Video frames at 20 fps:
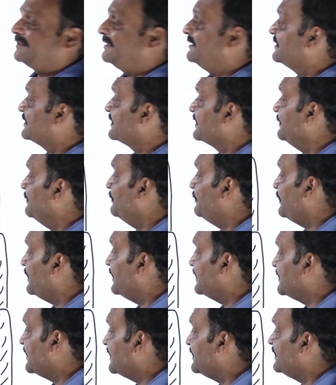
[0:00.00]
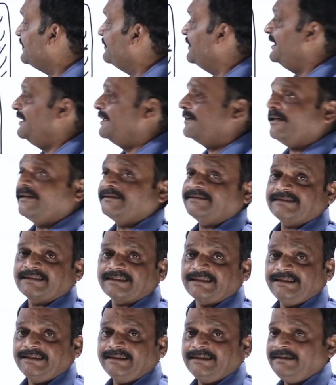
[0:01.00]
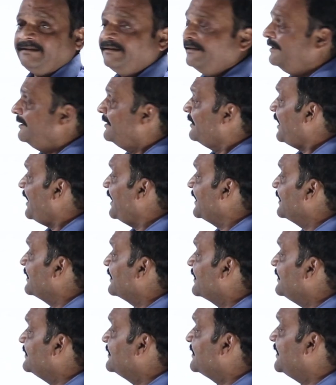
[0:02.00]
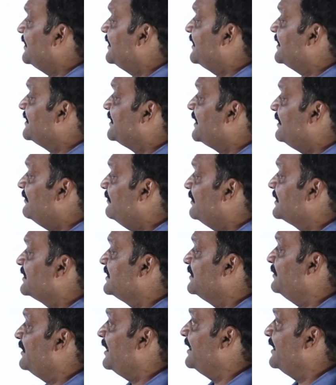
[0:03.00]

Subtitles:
Since temperature is remaining constant, I can consider it as a reversible